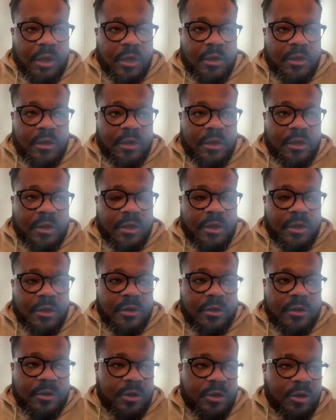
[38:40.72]
and
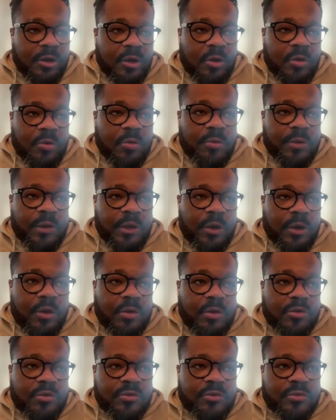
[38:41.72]
uh, we
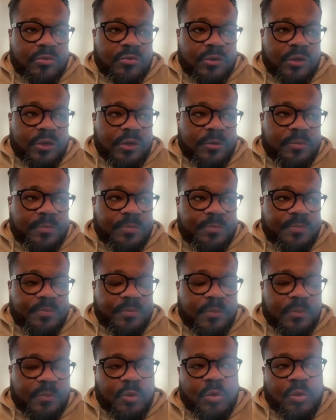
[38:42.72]
all we
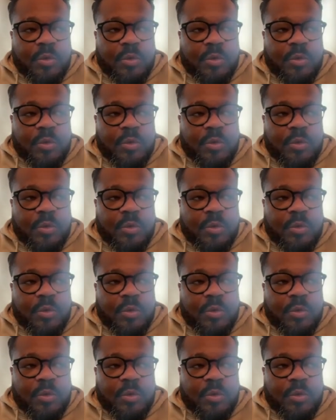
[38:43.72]
um,